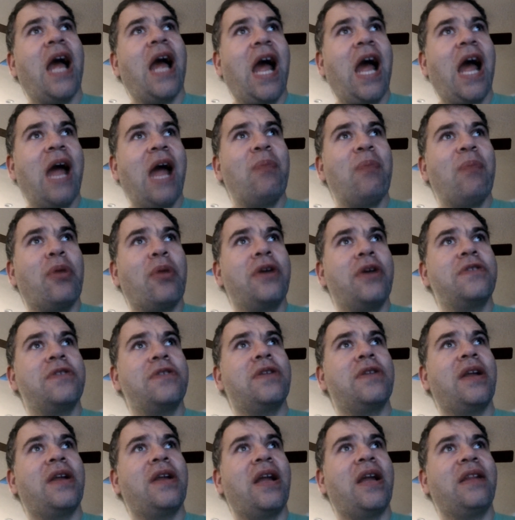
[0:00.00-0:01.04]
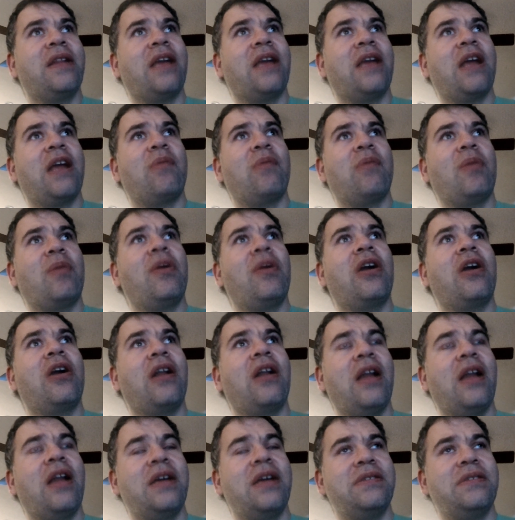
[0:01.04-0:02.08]
I personally like the Hanna-Barbera
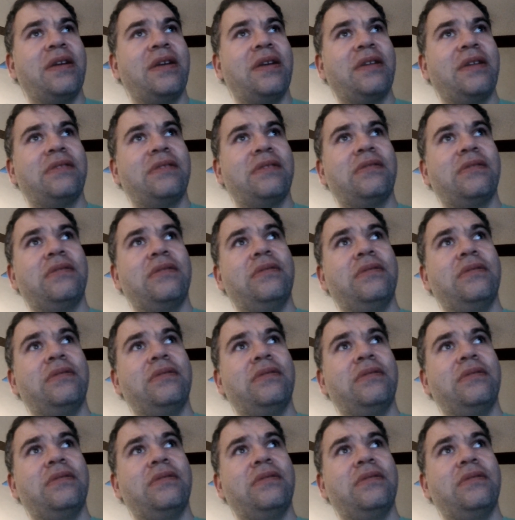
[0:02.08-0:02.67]
classics.